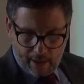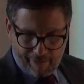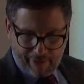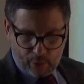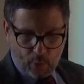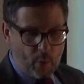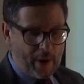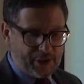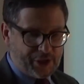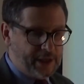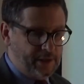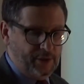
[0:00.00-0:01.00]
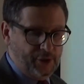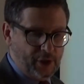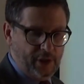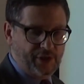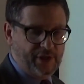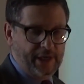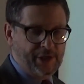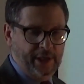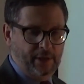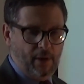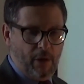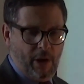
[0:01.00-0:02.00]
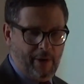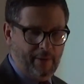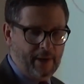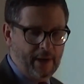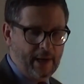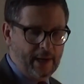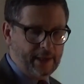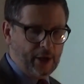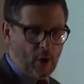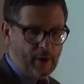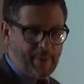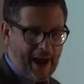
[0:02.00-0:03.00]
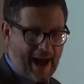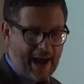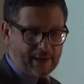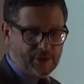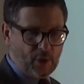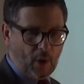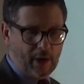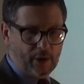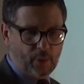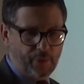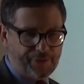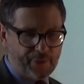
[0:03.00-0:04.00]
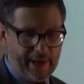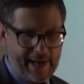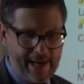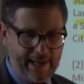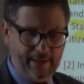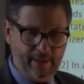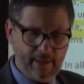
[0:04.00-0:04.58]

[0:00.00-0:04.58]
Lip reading: federal question jurisdiction. Now going back to Article 3.